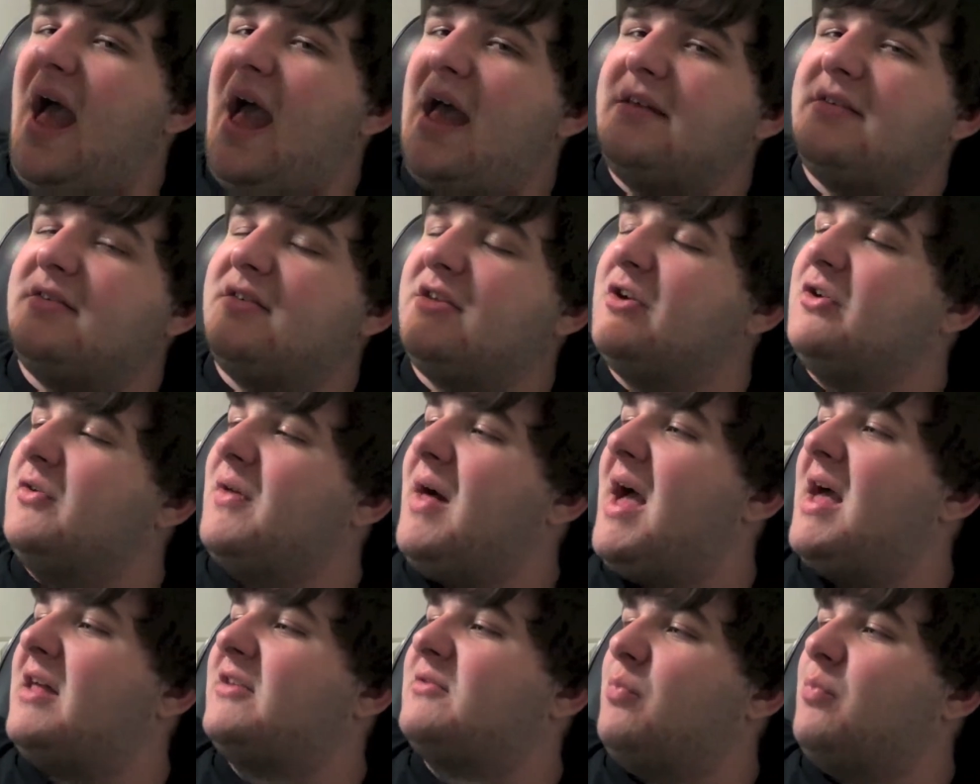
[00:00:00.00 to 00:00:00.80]
as the
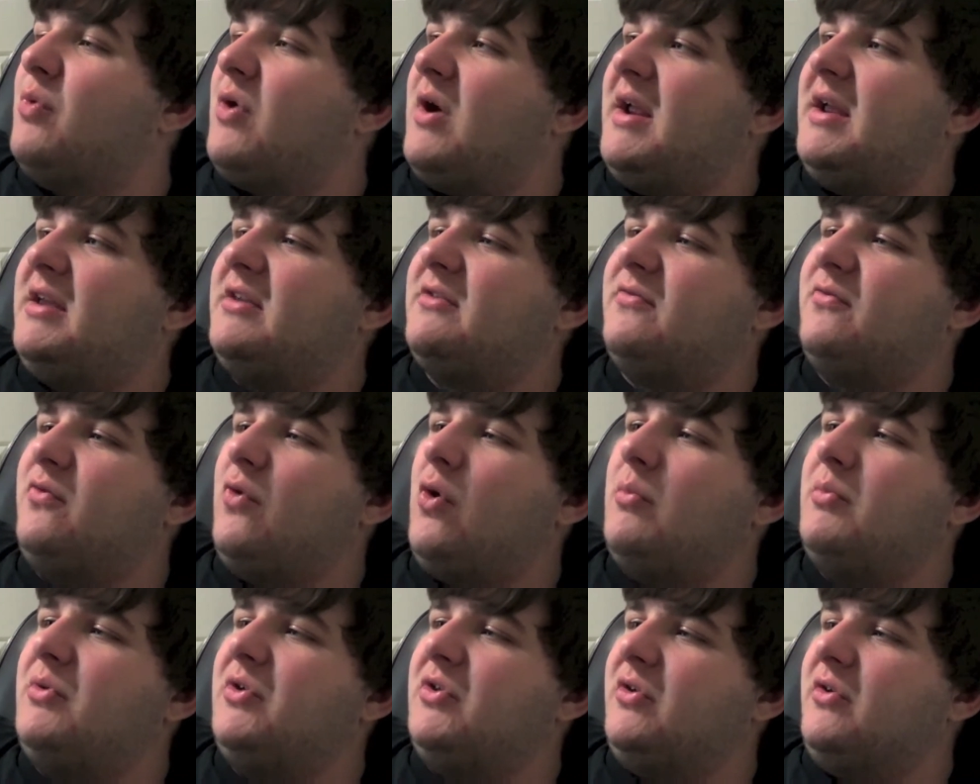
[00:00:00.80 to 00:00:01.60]
glass breaks,
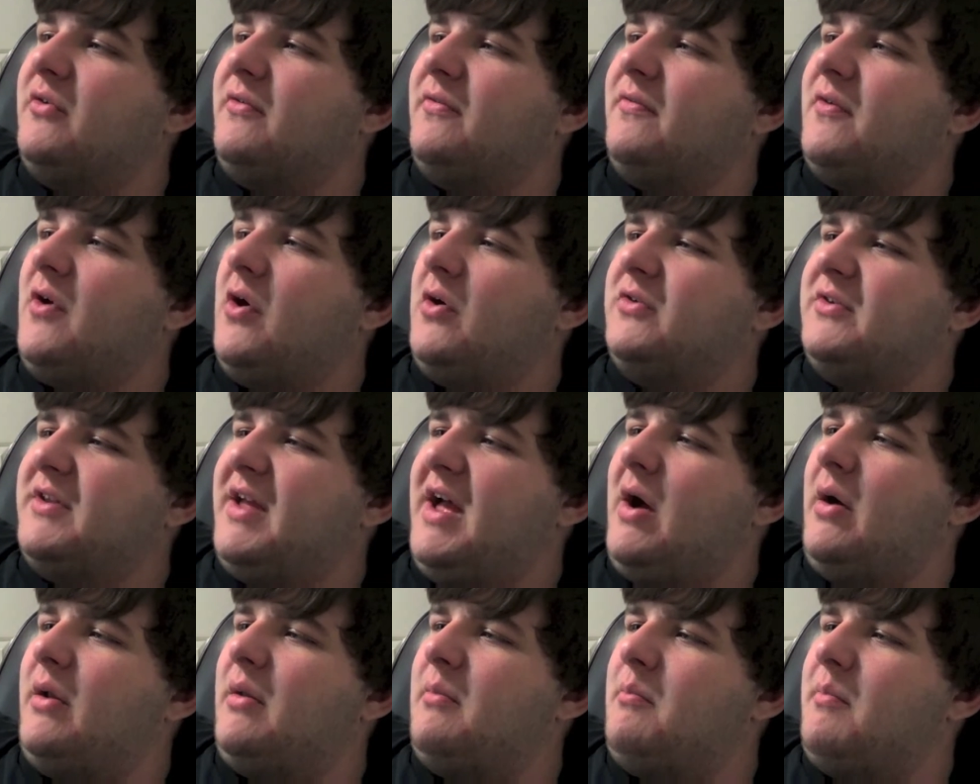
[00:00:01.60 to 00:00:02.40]
Formula falls
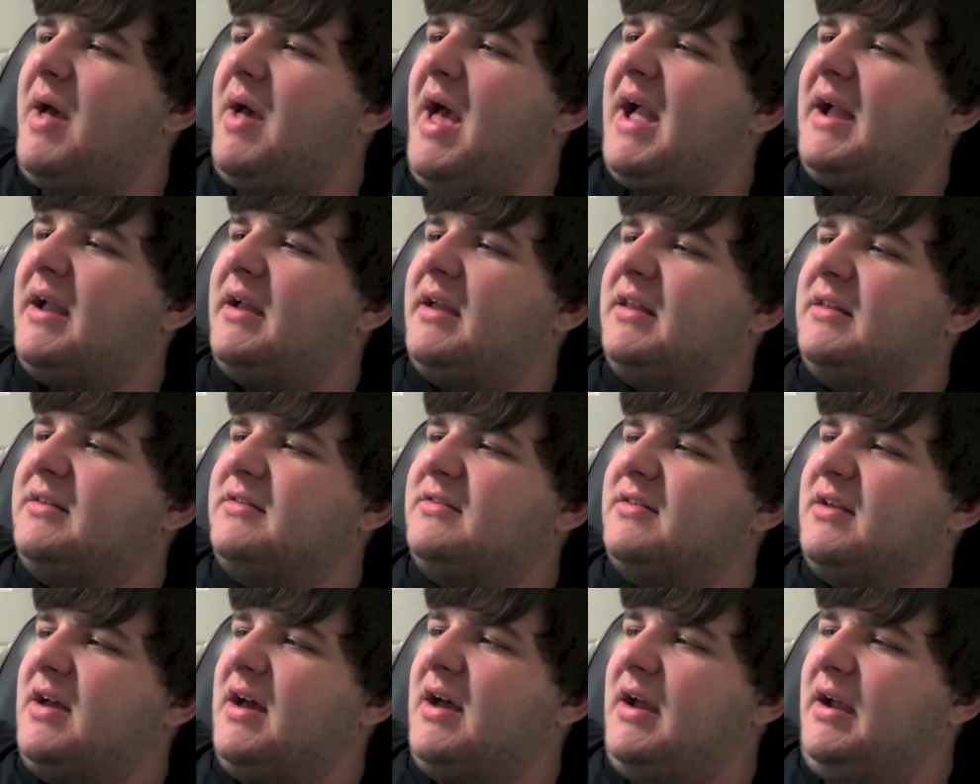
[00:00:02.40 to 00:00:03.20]
out and back
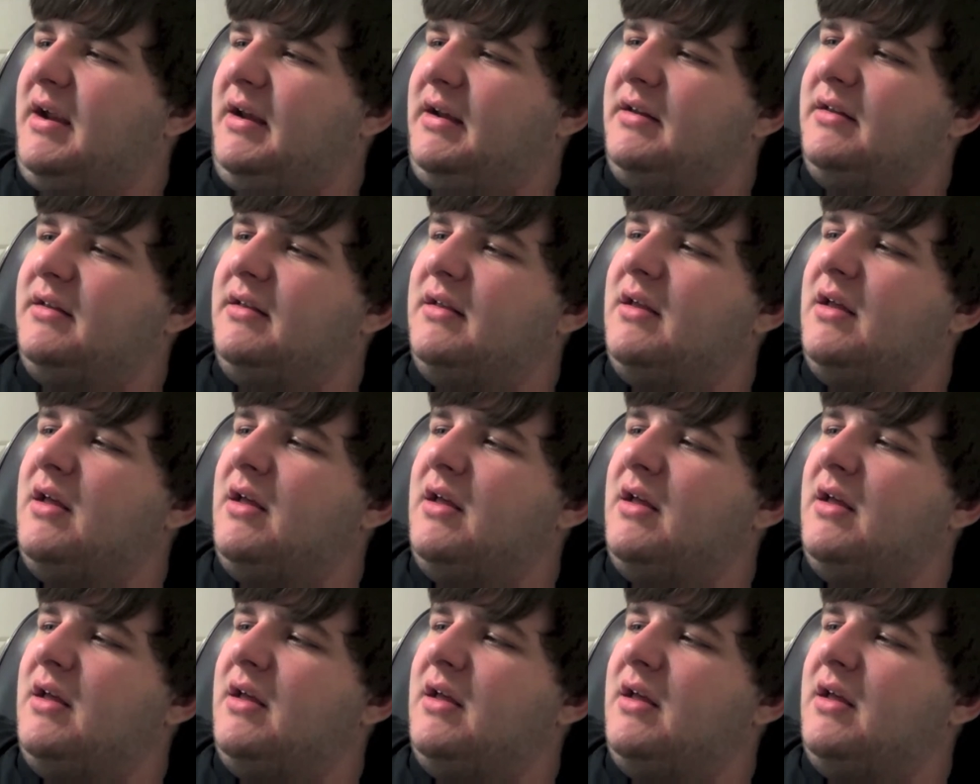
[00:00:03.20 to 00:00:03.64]
inside.